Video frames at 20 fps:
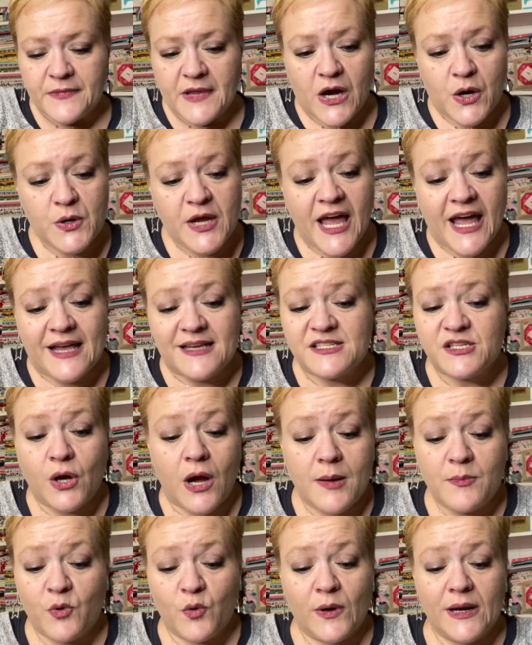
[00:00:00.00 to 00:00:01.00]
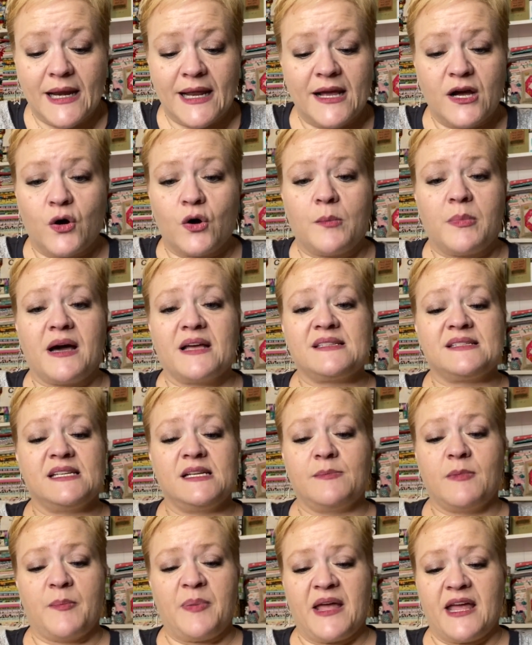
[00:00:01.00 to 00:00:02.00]
Okay, so I'm really going by the seat
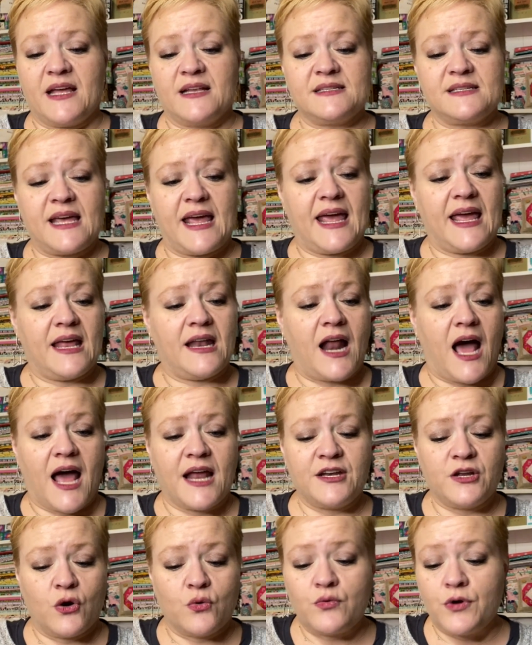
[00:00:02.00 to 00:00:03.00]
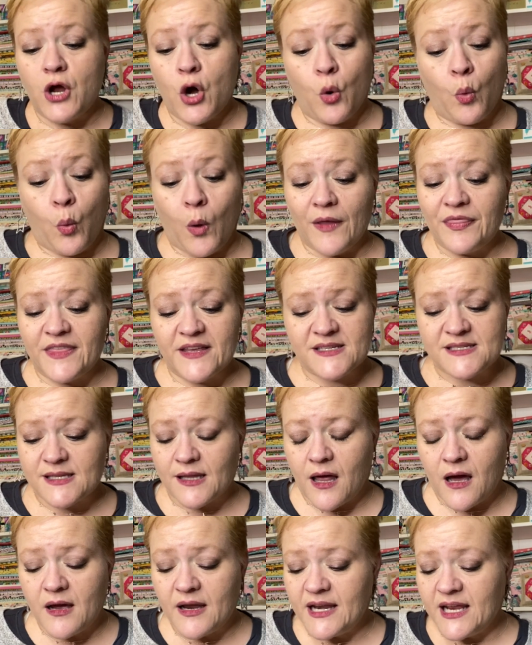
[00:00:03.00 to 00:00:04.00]
of my pants, and I don't know what this
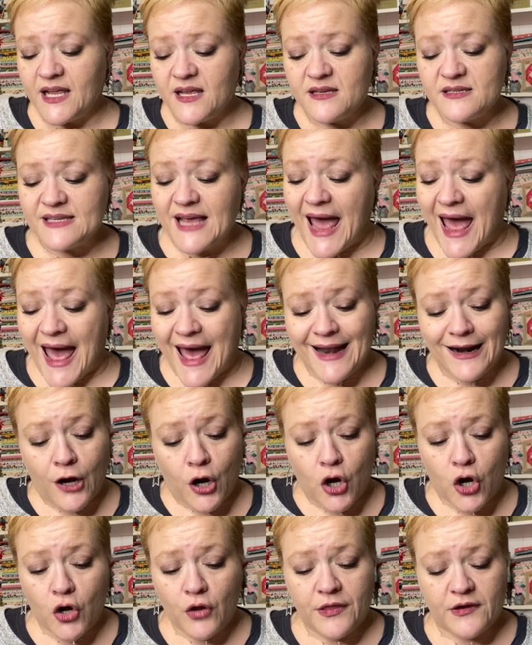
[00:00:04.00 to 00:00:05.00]
line is at all.